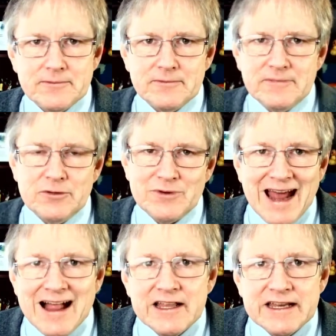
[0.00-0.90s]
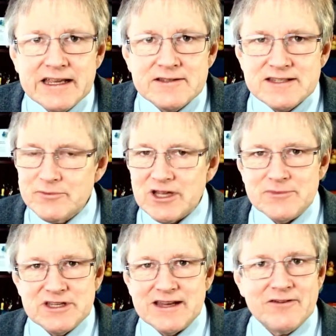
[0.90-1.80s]
in reality, sometimes
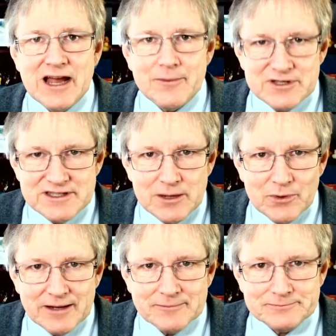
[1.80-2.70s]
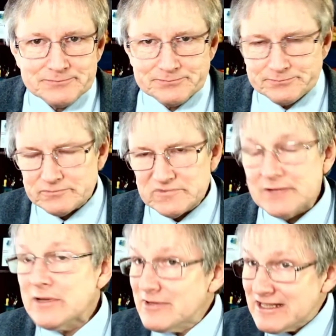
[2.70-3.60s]
it never happens that way.
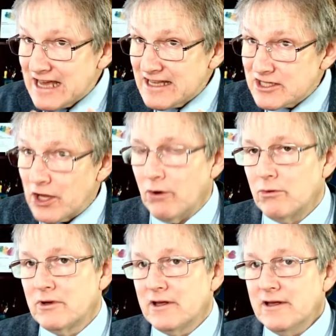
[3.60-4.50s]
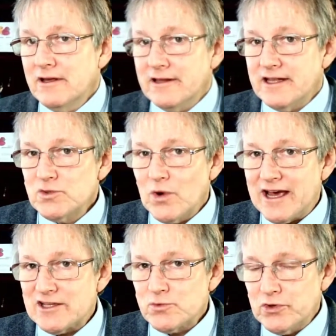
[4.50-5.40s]
Sometimes it does though, and that's why
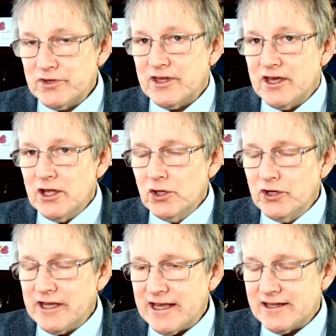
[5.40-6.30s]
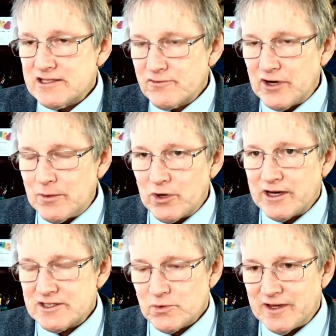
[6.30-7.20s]
it's worth looking at this framework
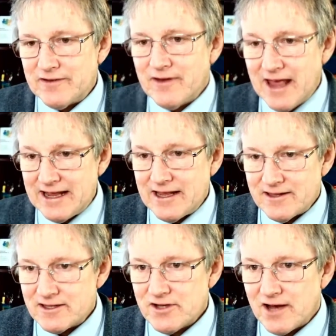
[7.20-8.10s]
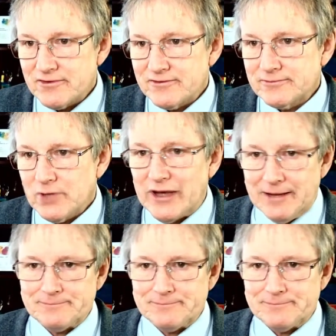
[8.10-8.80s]
as a way of hanging things off of. Okay.